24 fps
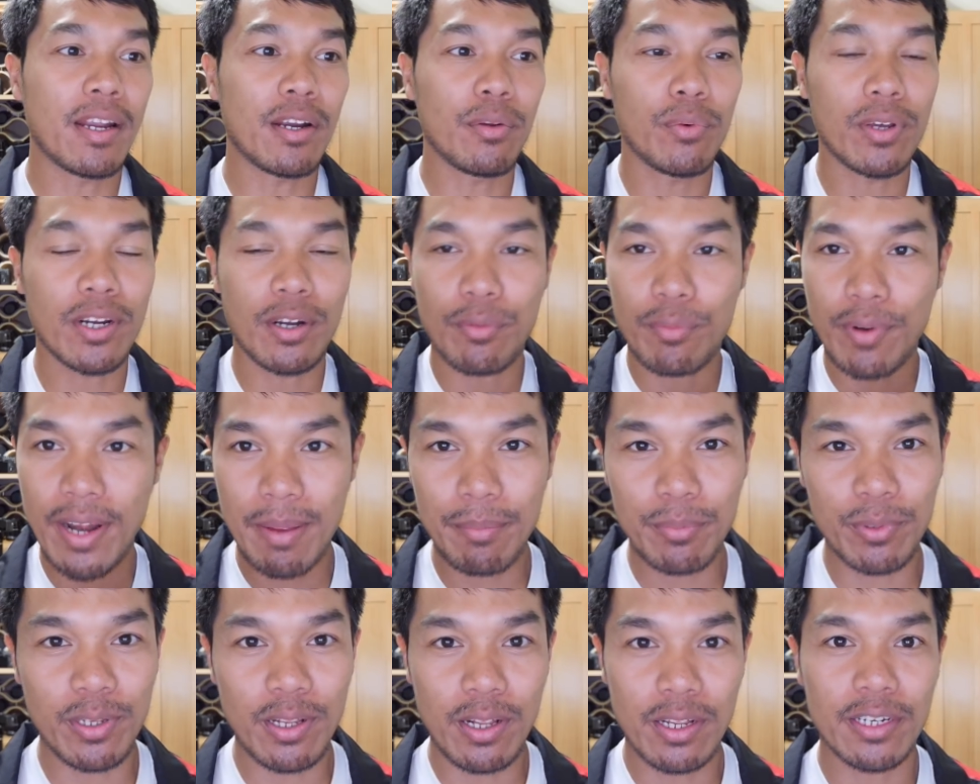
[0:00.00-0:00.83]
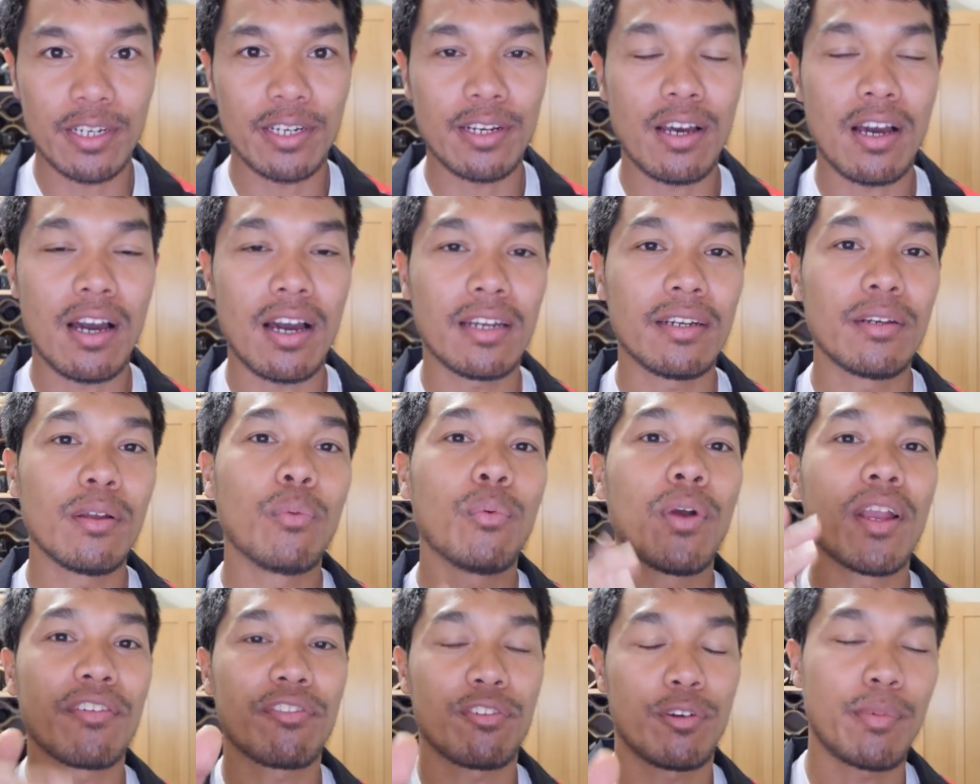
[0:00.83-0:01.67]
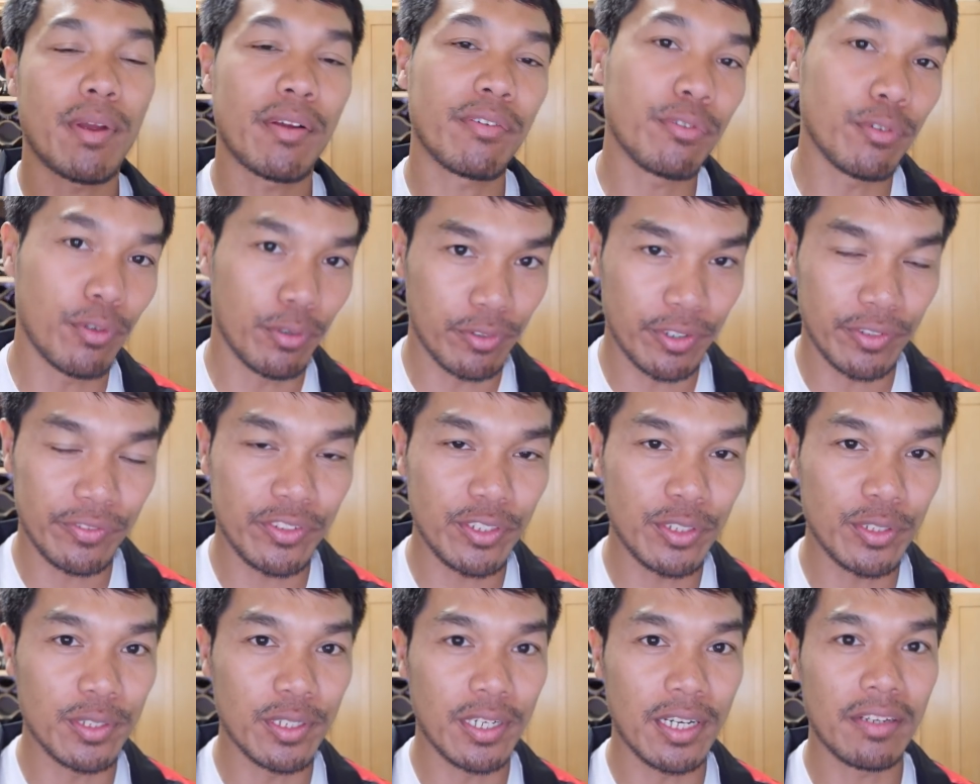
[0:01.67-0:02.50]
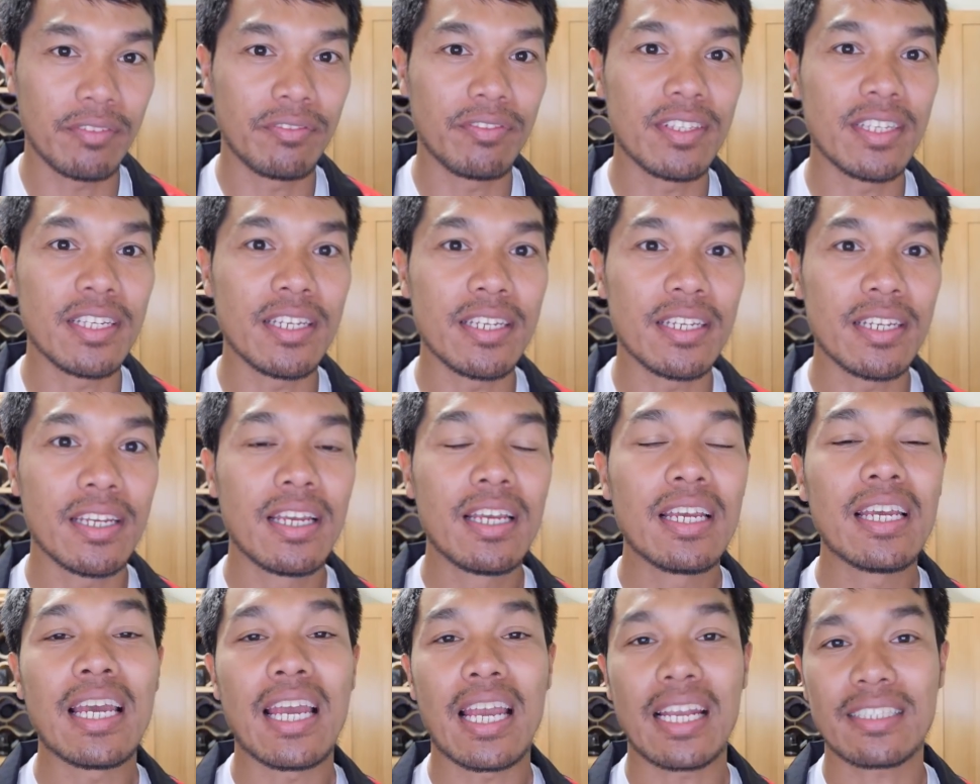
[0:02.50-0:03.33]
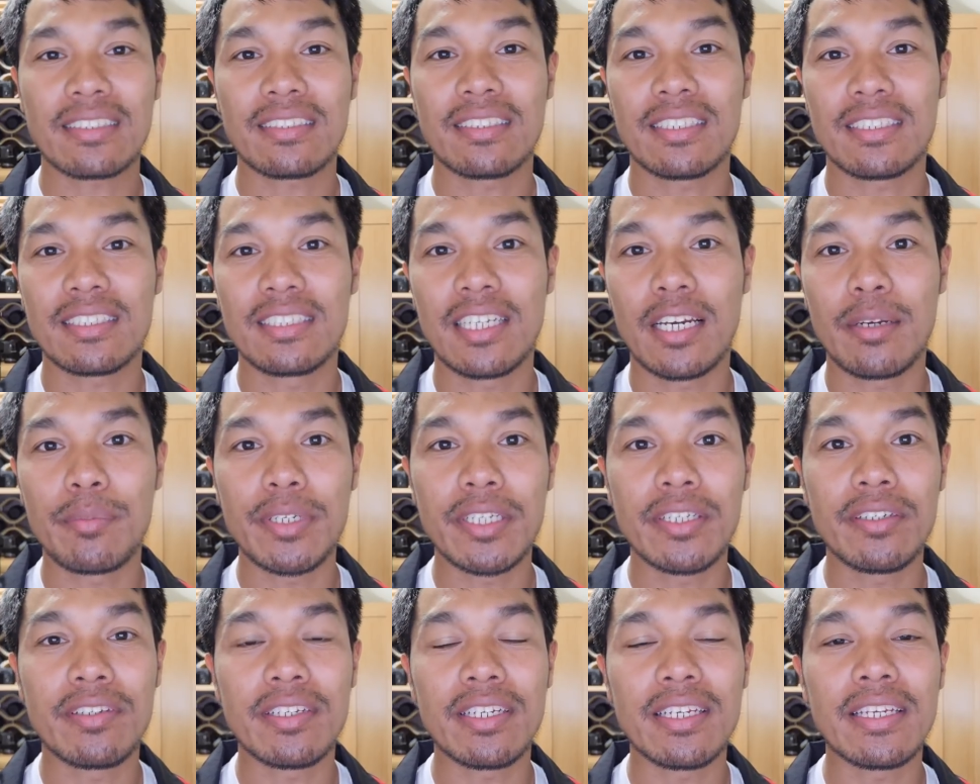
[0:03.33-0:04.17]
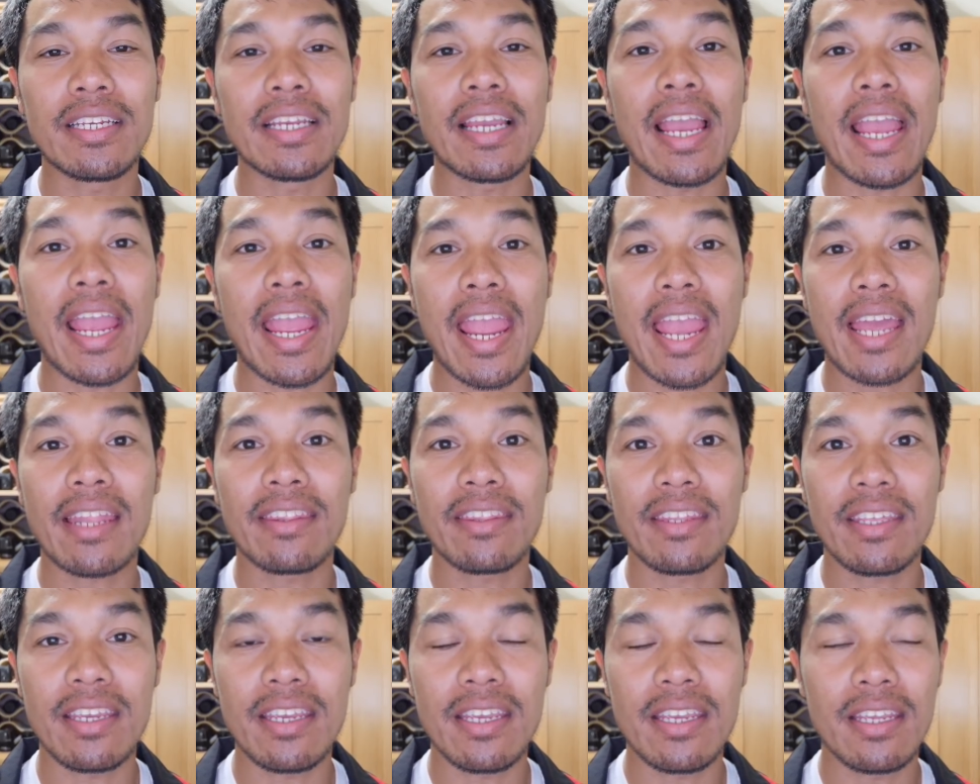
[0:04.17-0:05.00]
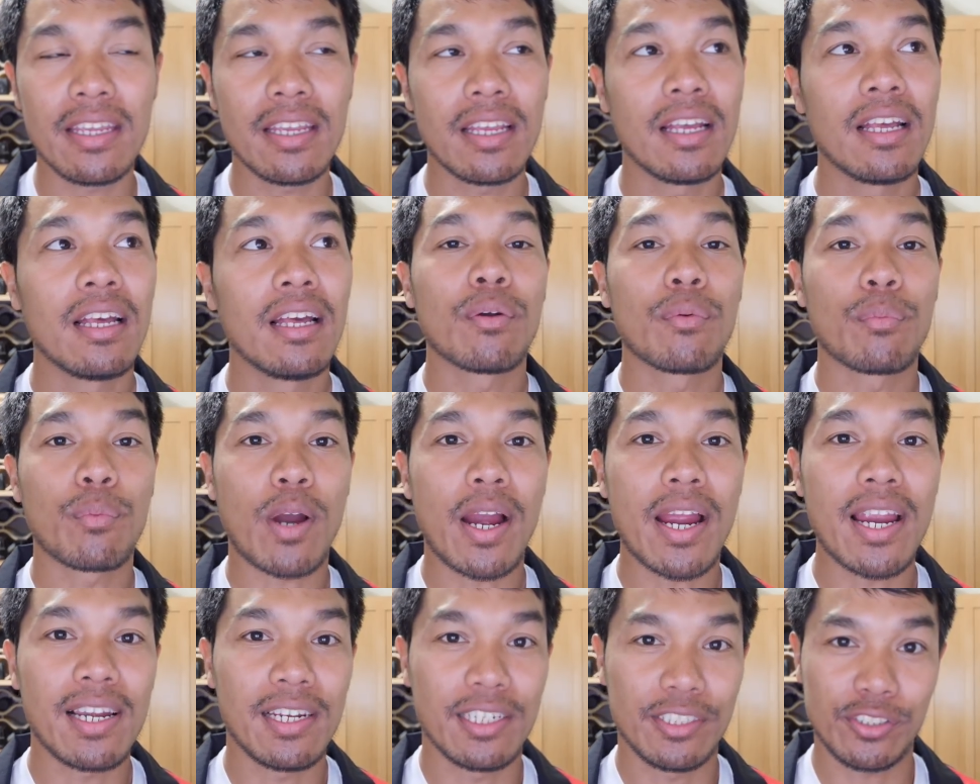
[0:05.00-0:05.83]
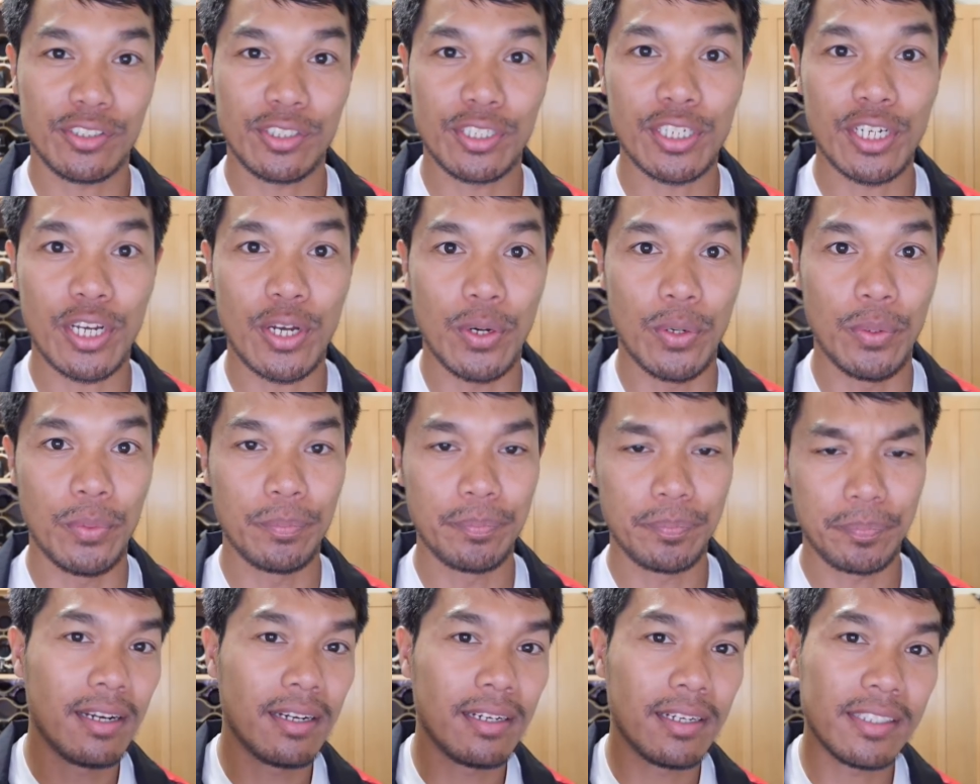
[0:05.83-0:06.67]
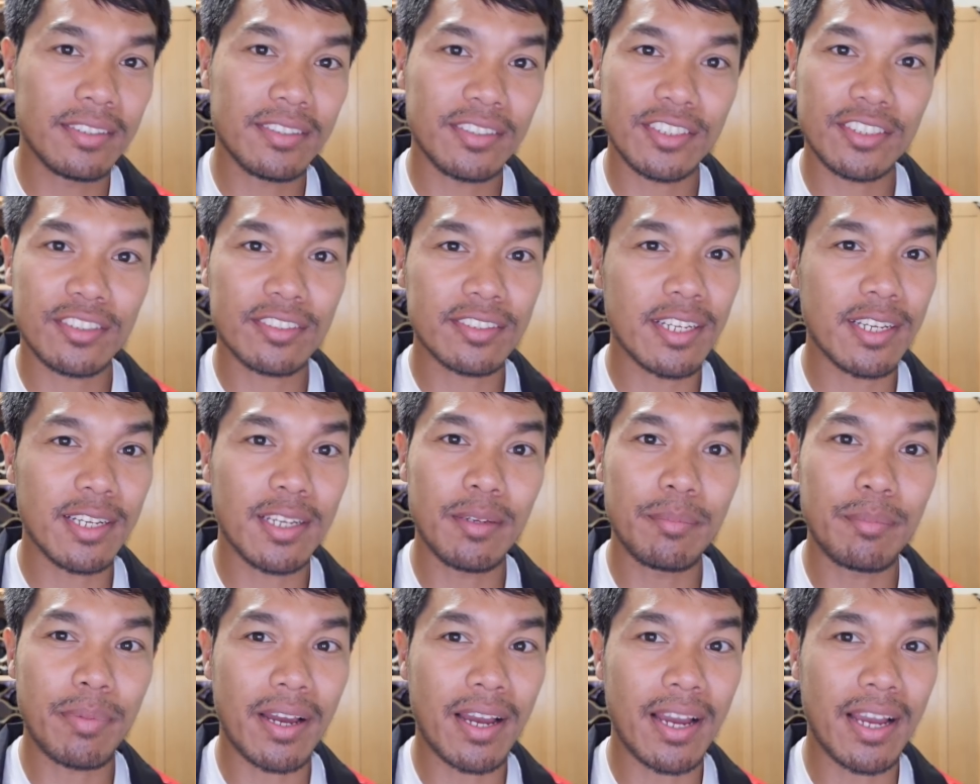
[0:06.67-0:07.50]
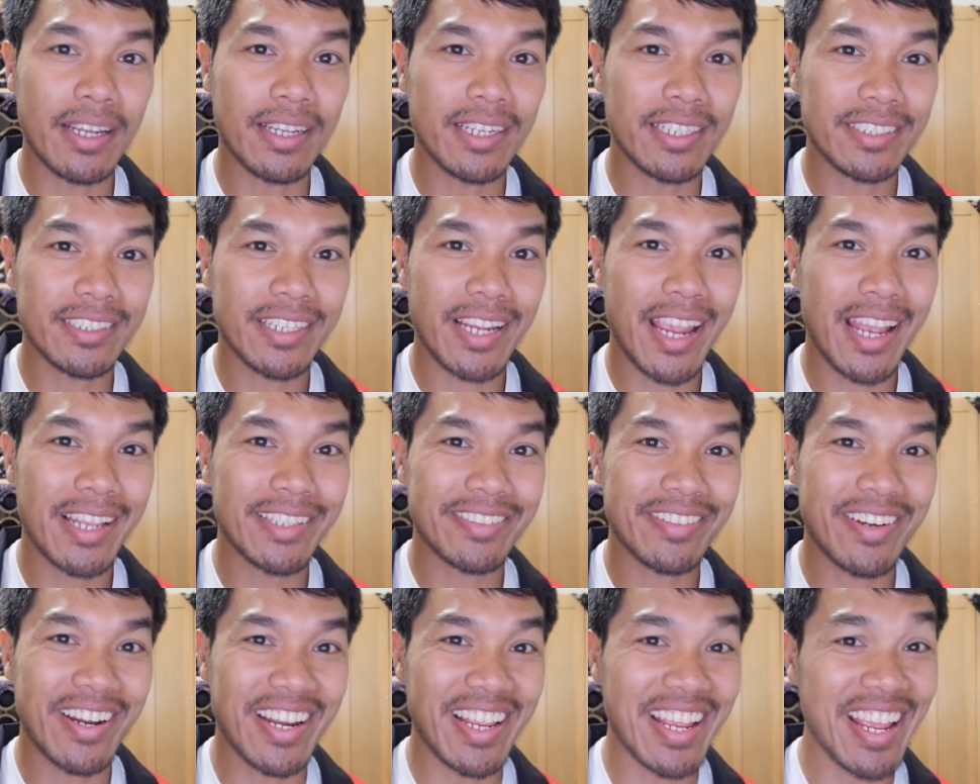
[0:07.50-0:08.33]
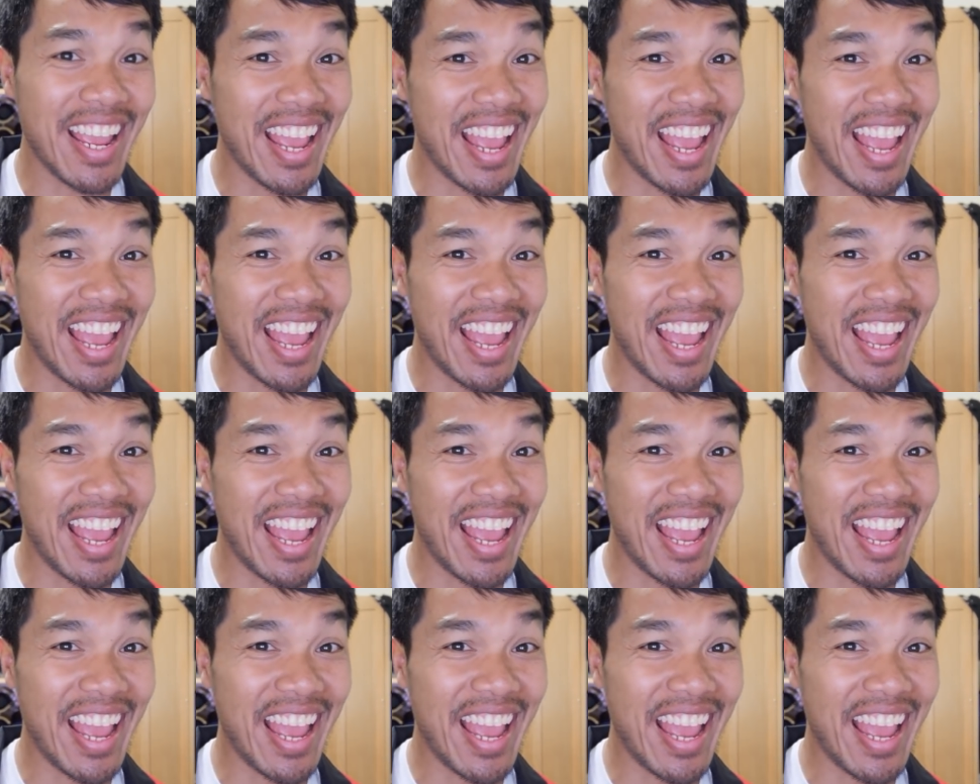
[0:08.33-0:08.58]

I don't want to ramble on and on. Wait for my full review of the XSW-D and the Wireless Go. Let's just say goodbye. Get your hands ready.